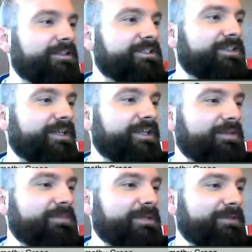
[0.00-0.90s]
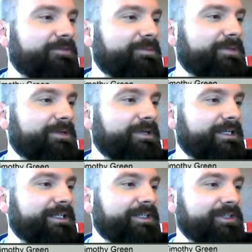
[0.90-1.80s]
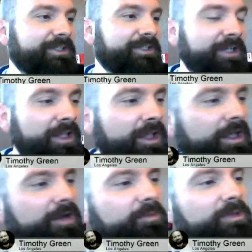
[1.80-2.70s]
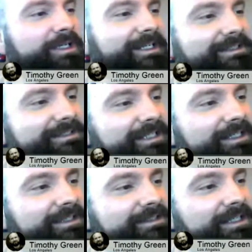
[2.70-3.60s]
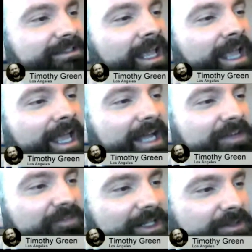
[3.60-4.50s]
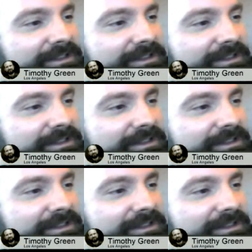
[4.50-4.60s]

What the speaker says: So I thought maybe everybody might want to hear what he had to say. He says, I follow the